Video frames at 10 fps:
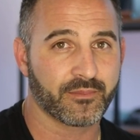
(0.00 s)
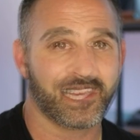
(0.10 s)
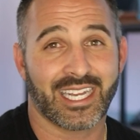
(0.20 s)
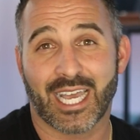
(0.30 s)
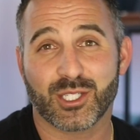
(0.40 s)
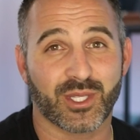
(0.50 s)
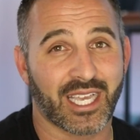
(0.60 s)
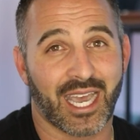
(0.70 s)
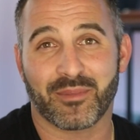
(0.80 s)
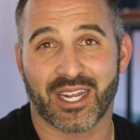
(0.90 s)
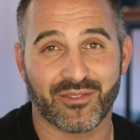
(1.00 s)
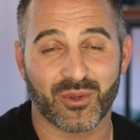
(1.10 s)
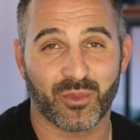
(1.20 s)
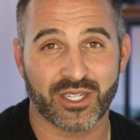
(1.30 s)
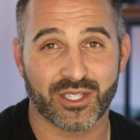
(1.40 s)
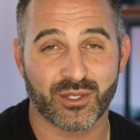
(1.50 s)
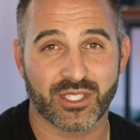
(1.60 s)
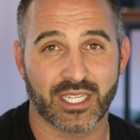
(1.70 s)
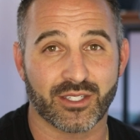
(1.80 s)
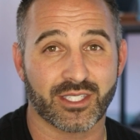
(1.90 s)
And actually, I'm not even one of
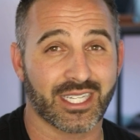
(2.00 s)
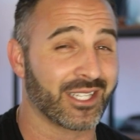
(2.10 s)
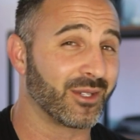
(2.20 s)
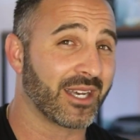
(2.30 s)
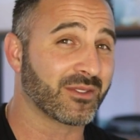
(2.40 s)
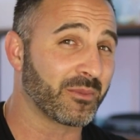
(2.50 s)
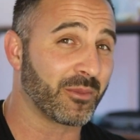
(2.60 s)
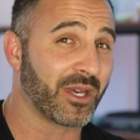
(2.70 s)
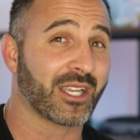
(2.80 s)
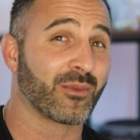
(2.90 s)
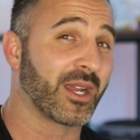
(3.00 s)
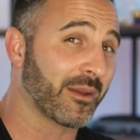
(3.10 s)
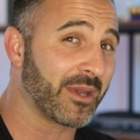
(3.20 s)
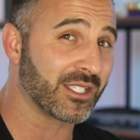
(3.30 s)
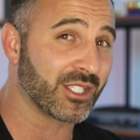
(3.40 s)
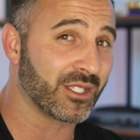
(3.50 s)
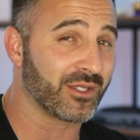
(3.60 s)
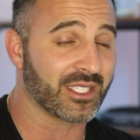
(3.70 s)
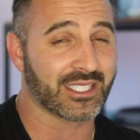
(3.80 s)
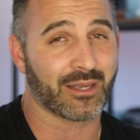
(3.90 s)
those lenders. I do have some people I can recommend to you.
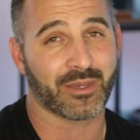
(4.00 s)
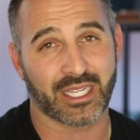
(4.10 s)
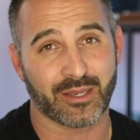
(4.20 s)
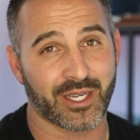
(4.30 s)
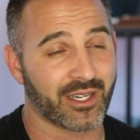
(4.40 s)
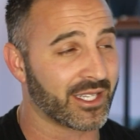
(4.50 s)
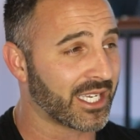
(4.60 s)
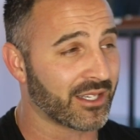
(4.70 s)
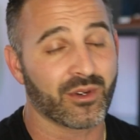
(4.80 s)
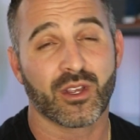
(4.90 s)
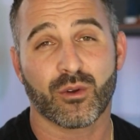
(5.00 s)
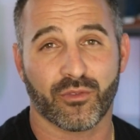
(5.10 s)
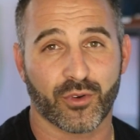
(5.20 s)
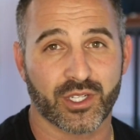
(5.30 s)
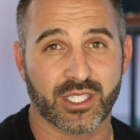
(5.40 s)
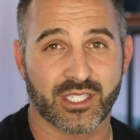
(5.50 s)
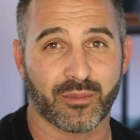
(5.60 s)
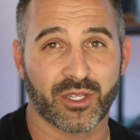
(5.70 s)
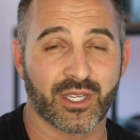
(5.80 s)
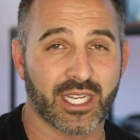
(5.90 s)
You can send me an email and I can refer you to
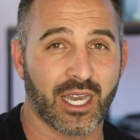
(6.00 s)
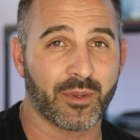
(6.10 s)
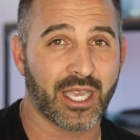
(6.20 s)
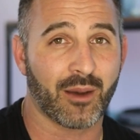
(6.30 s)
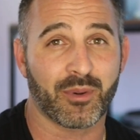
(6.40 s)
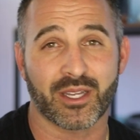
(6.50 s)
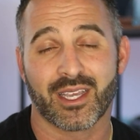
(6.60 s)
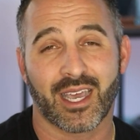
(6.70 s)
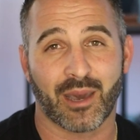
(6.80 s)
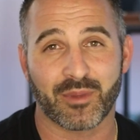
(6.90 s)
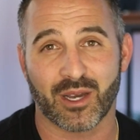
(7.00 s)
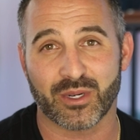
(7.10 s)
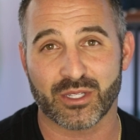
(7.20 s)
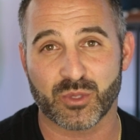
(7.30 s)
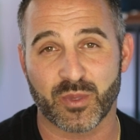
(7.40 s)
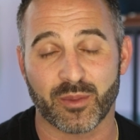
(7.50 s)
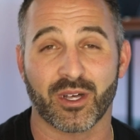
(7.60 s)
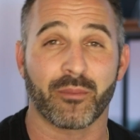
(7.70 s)
somebody who can help you out, but I'm not one of those people.